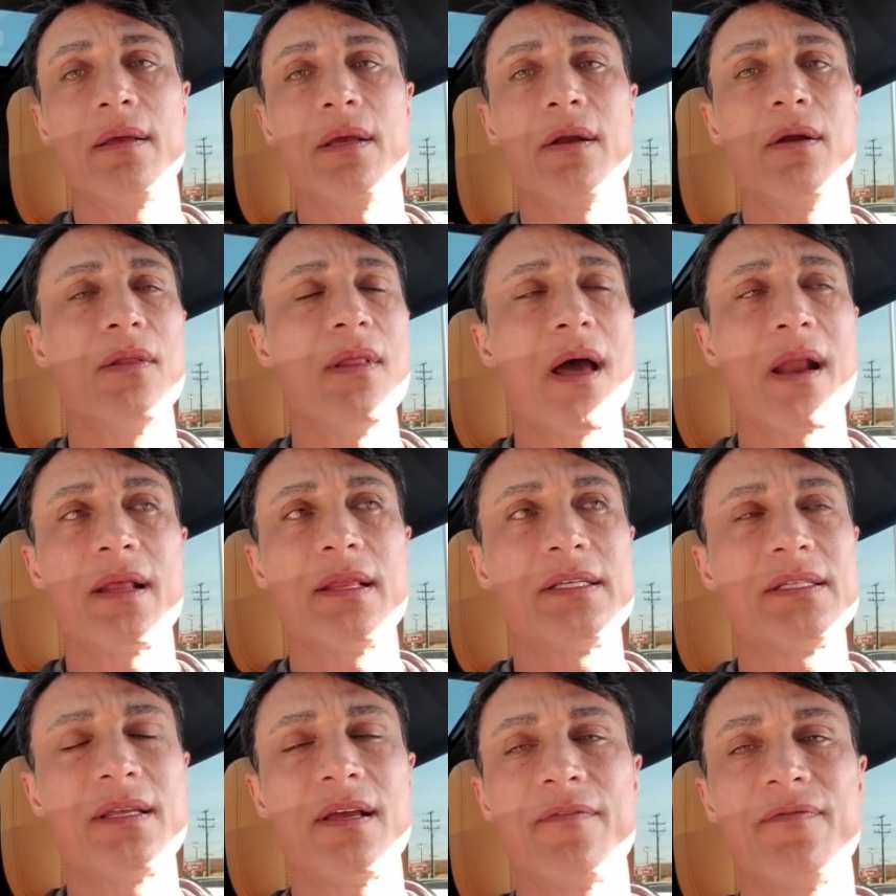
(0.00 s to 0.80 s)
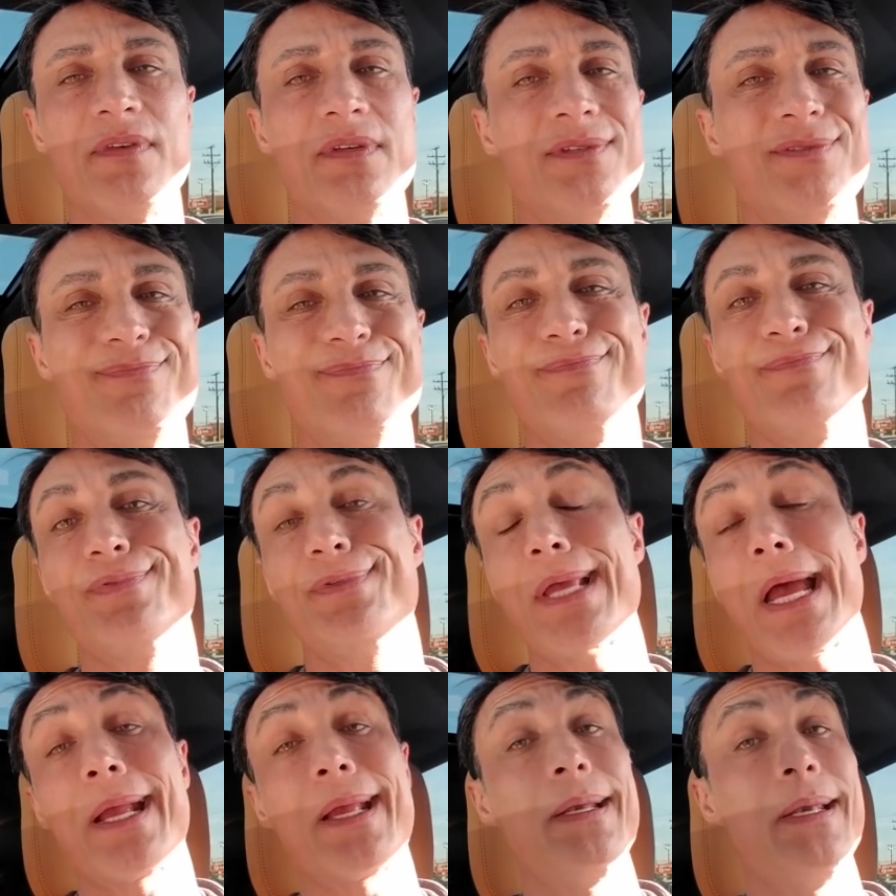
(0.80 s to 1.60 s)
You know, a lot of this stuff is
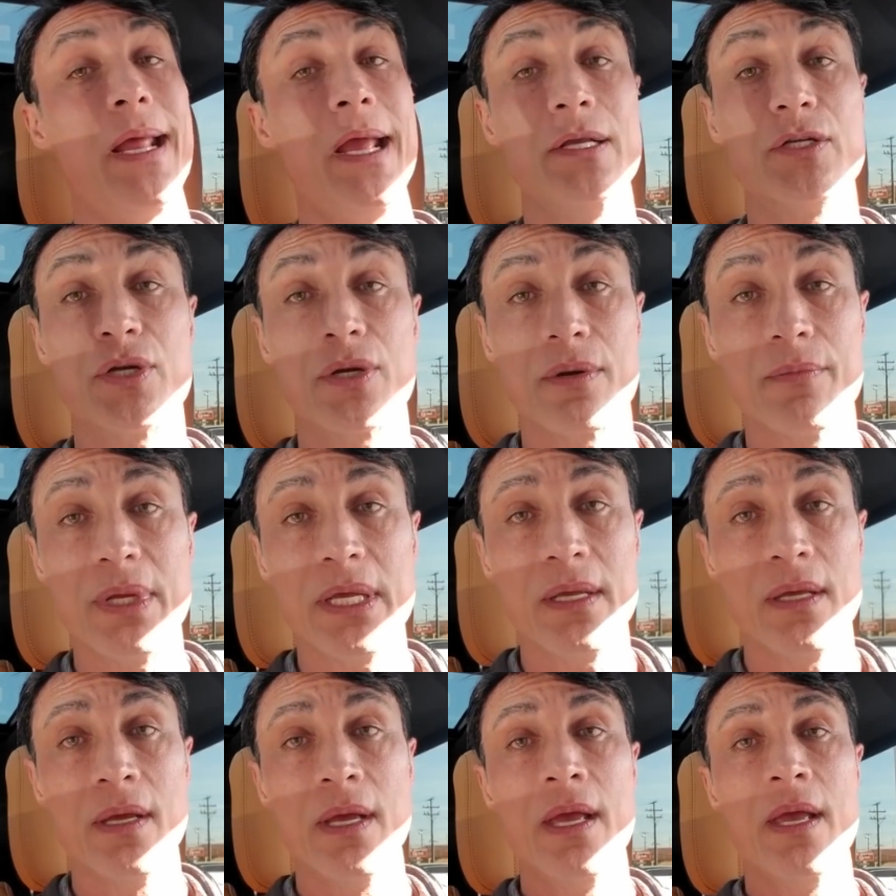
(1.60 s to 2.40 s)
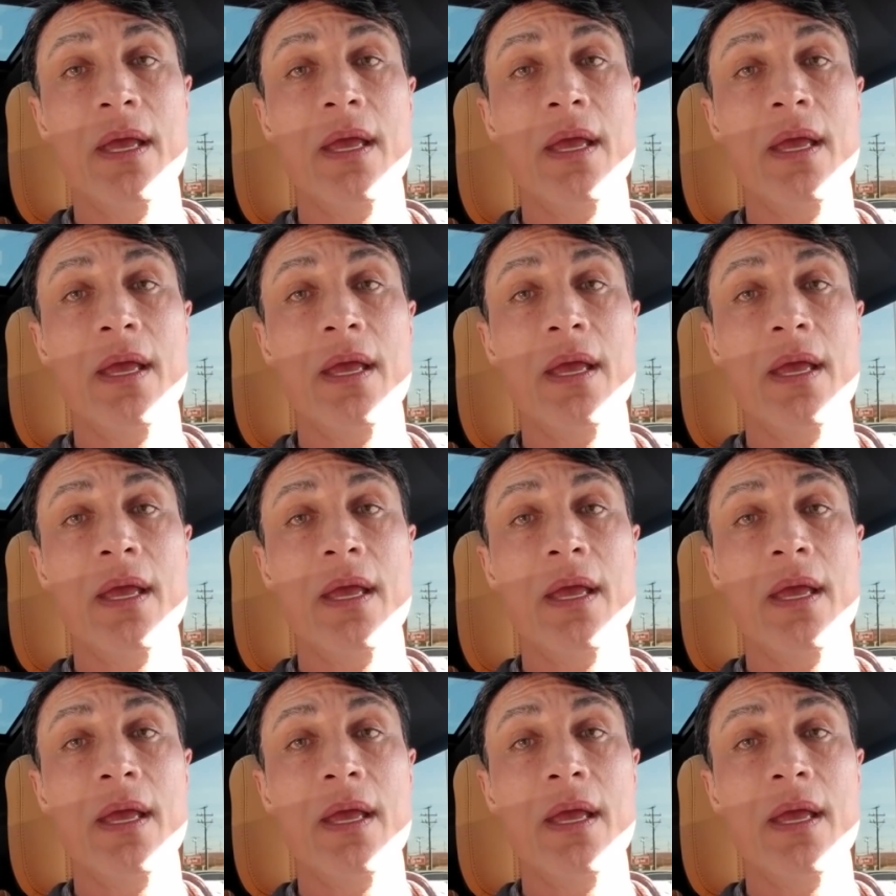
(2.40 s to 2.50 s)
second nature to me.